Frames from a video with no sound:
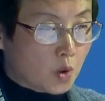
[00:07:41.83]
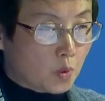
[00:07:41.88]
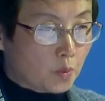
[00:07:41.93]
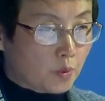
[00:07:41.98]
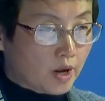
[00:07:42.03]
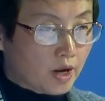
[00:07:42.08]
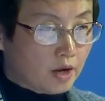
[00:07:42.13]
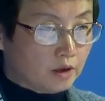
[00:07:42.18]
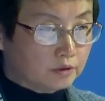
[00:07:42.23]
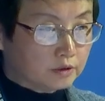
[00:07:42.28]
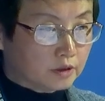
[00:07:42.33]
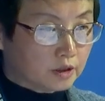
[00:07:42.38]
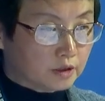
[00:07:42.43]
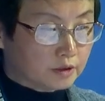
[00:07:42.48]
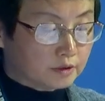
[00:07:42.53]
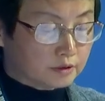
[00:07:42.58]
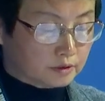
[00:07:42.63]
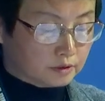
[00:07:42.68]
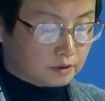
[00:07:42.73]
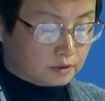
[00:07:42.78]

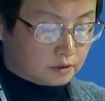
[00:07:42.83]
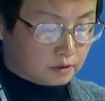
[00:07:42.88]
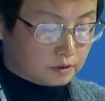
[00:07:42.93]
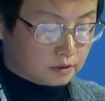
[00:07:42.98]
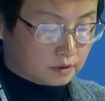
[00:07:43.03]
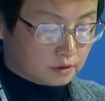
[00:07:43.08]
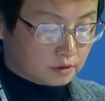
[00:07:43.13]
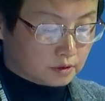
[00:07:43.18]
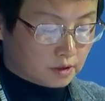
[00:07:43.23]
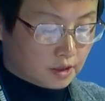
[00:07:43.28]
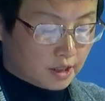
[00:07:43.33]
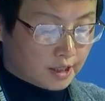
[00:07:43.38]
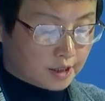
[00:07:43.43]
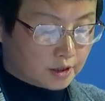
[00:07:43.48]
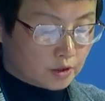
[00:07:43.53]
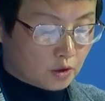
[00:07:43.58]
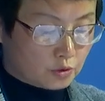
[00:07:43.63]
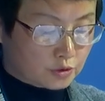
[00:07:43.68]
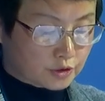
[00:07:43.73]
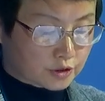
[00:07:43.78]
well-known
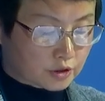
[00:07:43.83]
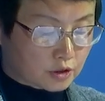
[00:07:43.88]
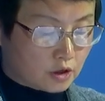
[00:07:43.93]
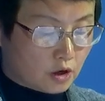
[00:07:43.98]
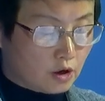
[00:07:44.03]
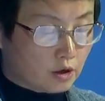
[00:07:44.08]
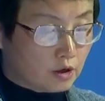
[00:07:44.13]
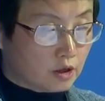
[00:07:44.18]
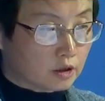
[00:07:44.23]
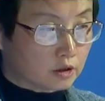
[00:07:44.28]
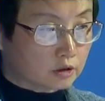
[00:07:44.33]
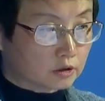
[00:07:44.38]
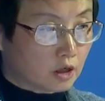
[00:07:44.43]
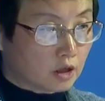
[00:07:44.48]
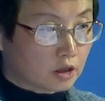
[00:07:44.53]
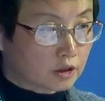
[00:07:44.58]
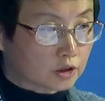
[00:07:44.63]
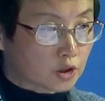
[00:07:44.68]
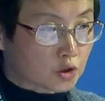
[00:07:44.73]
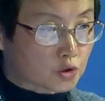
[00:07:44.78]
legal scholar
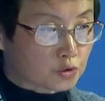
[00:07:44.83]
Dr.